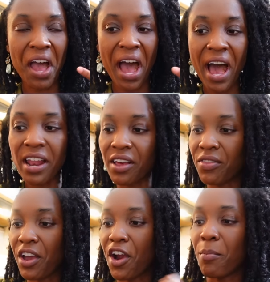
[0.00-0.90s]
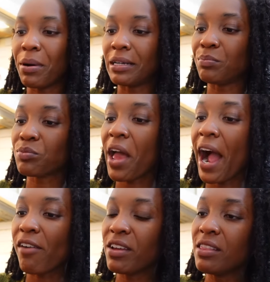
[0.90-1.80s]
add in there, but
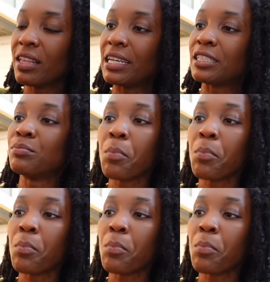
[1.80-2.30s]
having like